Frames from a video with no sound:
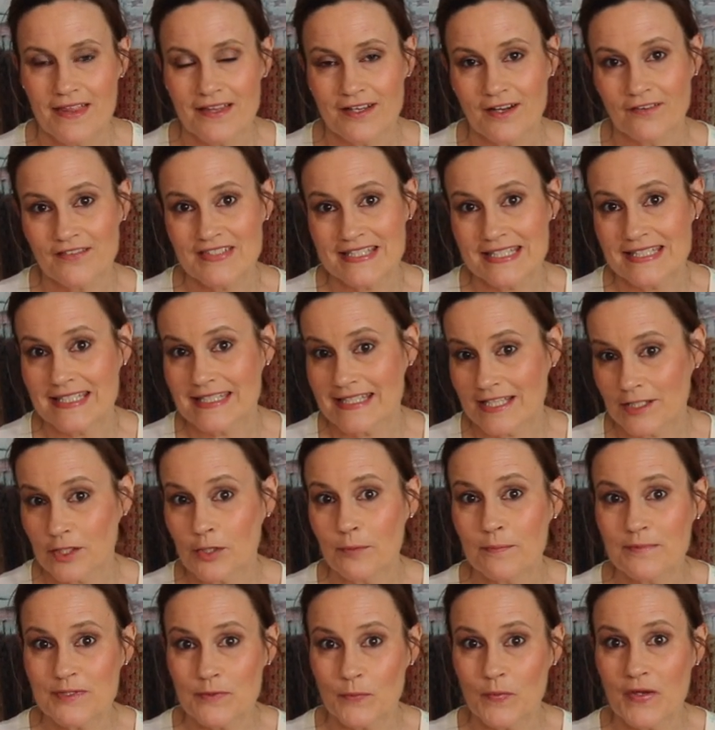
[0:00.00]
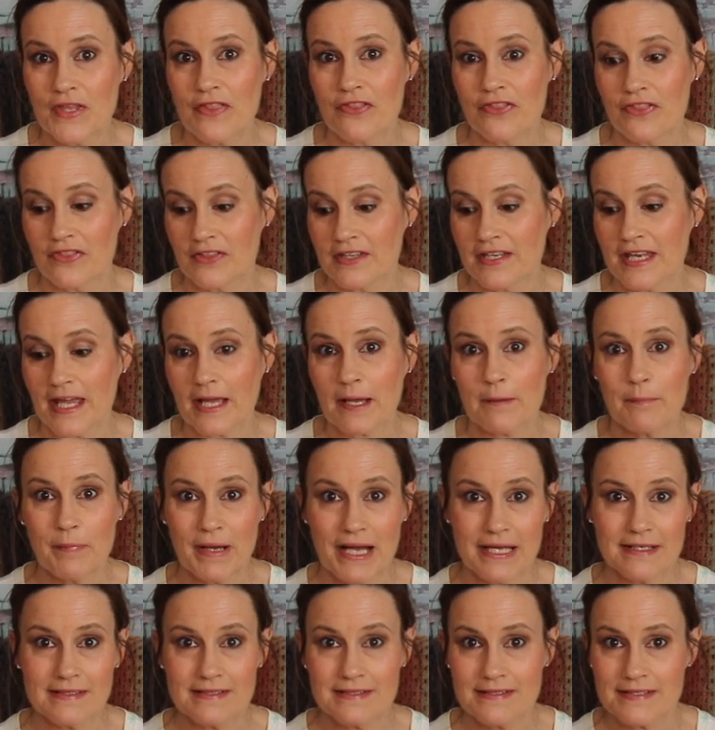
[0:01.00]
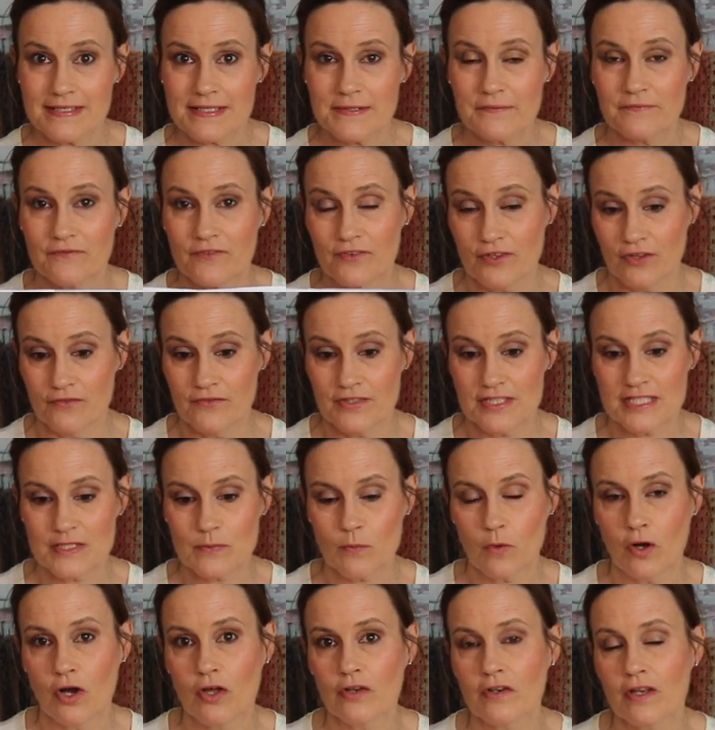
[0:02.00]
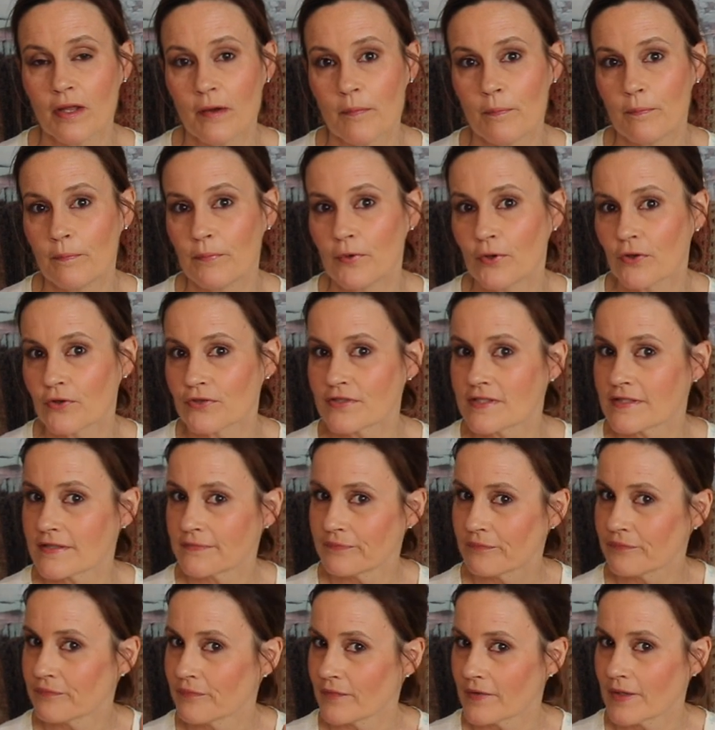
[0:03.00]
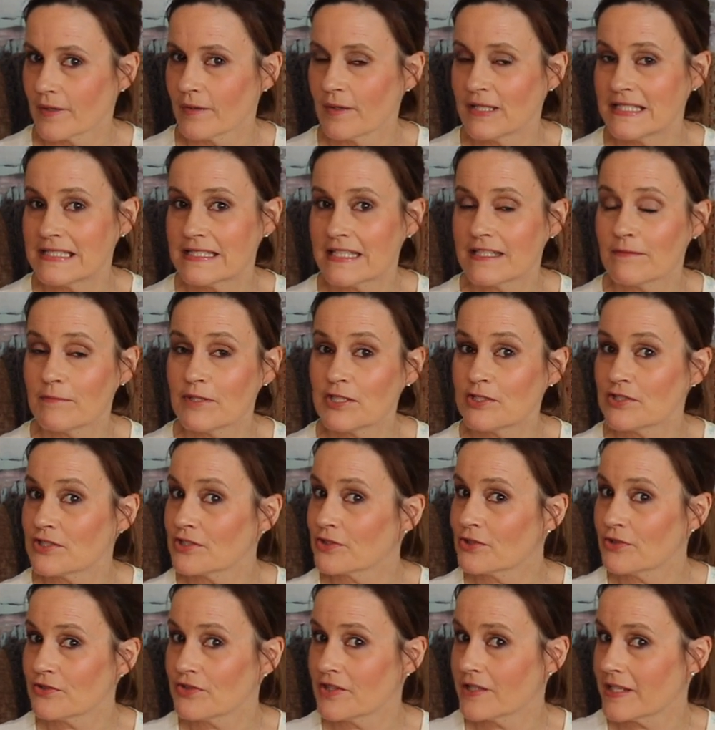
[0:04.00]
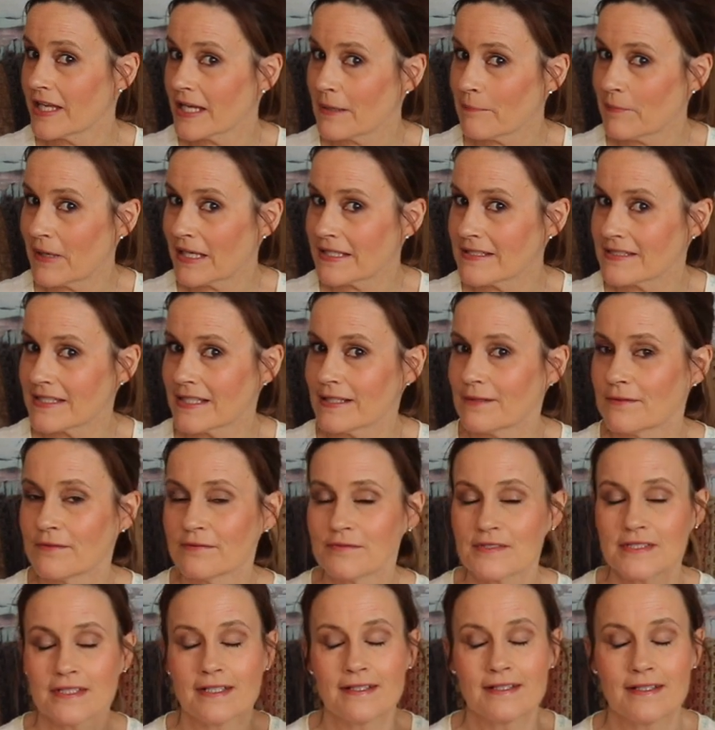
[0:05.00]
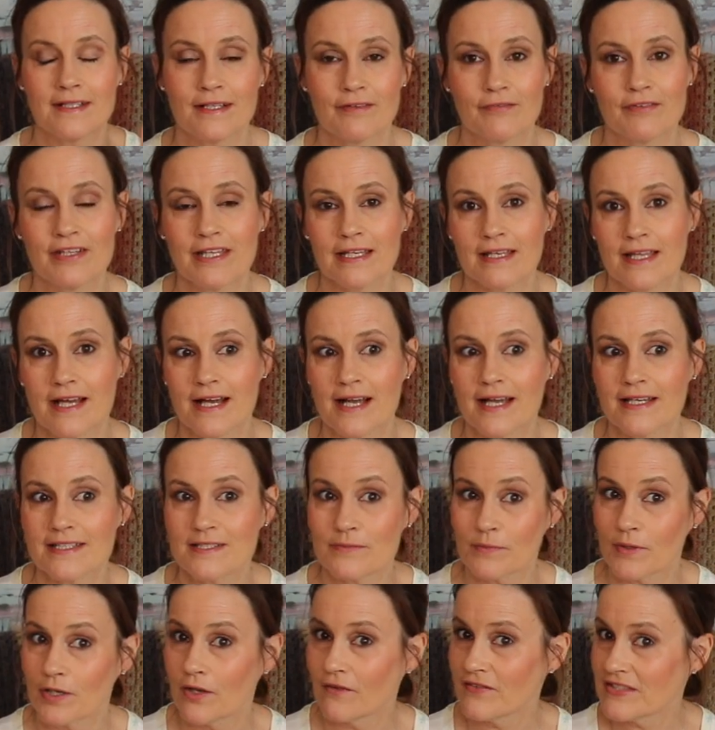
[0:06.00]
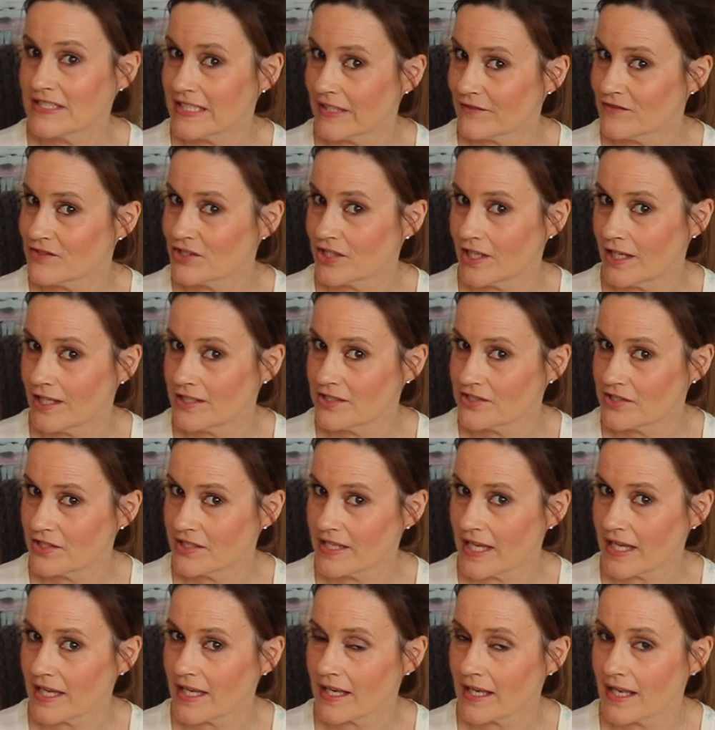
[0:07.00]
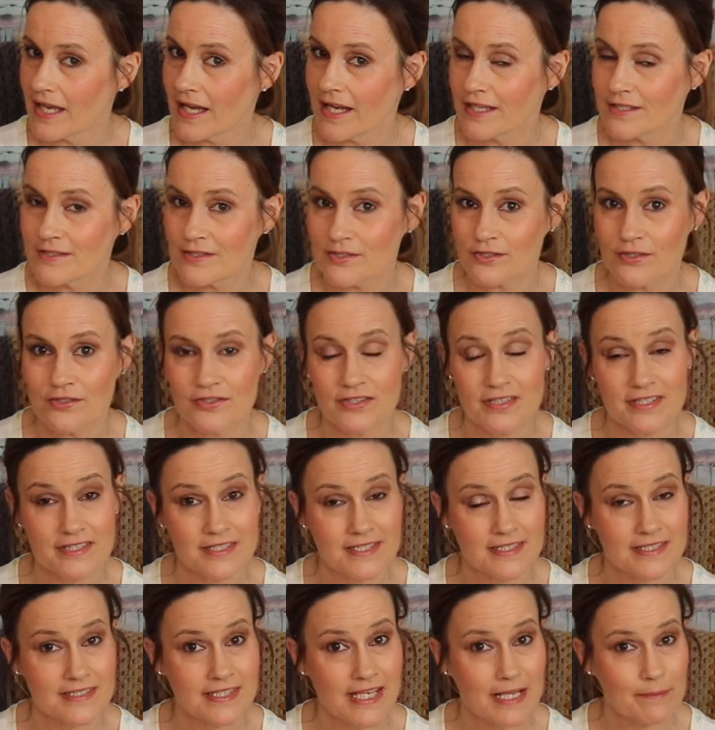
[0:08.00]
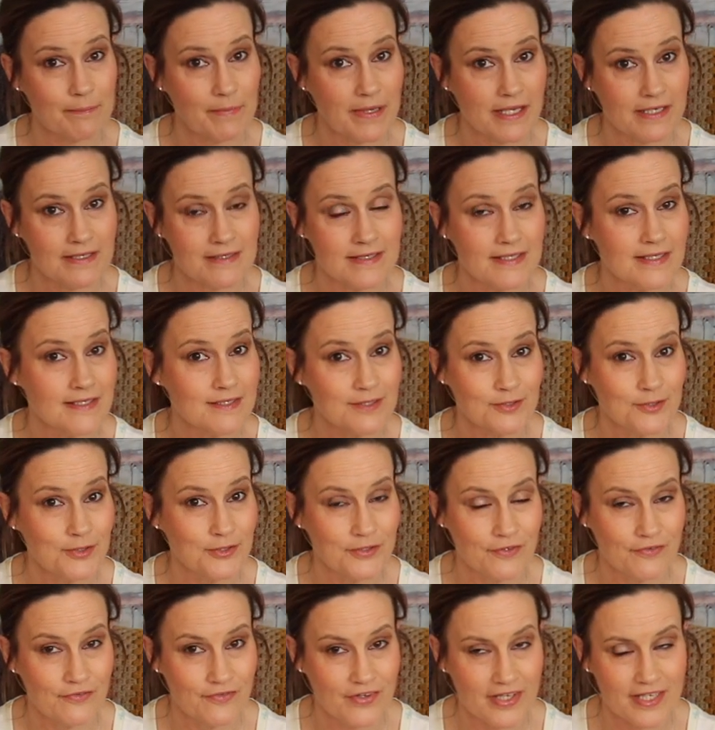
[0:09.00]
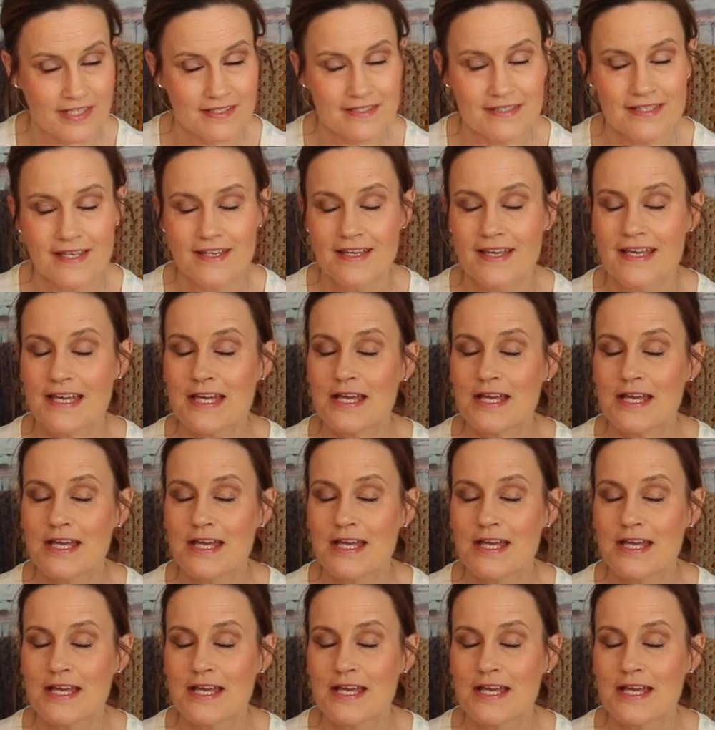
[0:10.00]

Obviously that it comes with the neck band on this one, but instead of me just cutting the neck band out, I realised, well, obviously I've changed the neckline so that this neck band isn't going to fit.